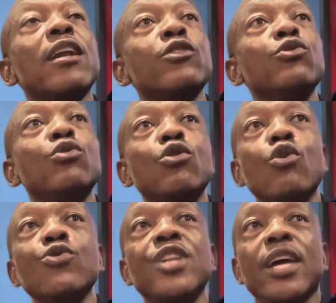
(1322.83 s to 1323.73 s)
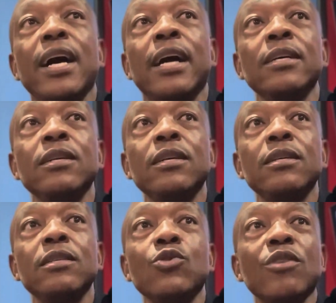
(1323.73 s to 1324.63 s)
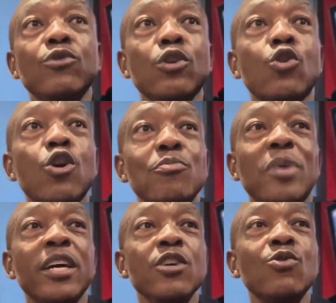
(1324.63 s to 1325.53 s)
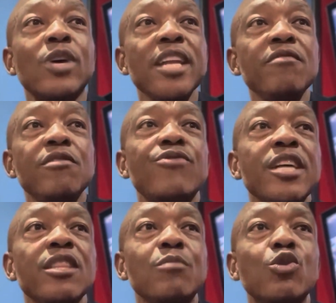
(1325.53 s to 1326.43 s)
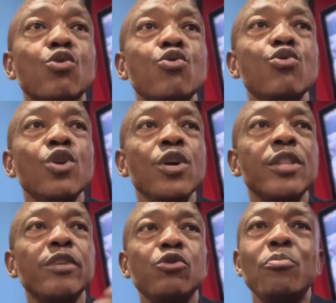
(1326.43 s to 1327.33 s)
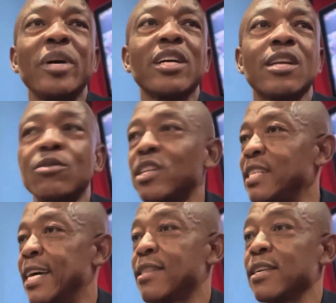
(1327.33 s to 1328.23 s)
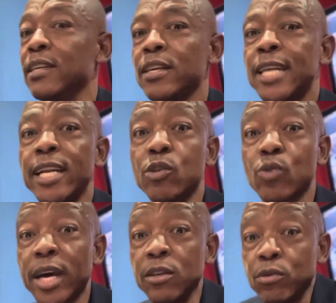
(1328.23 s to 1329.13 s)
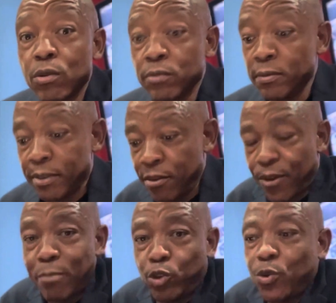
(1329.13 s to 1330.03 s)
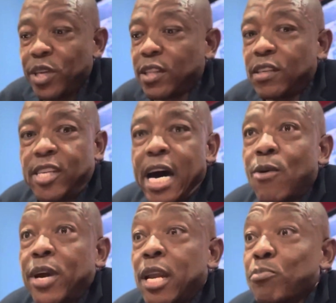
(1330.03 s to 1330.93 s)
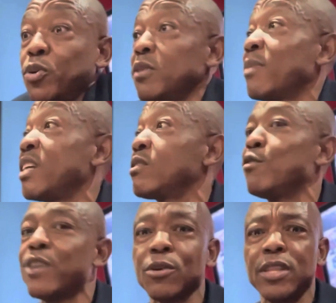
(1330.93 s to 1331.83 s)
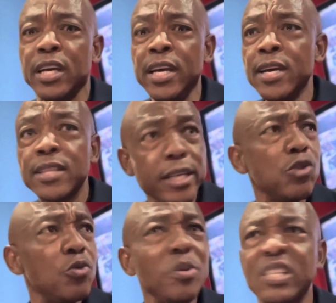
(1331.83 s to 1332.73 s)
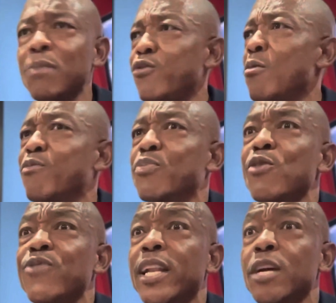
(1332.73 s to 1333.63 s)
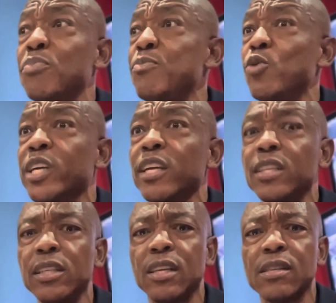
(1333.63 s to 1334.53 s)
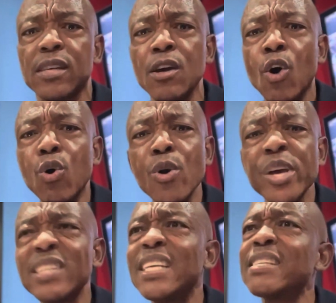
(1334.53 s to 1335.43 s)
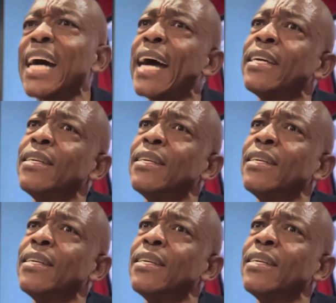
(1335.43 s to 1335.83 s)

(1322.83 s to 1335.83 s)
You don't know who they are. You have not gone back. You can't even find them on Google. There's no background. There's nothing. That is why, you know, if I'm doing this now and I'm putting myself out there, there needs to be some form of profile that people can read and say, who is this guy?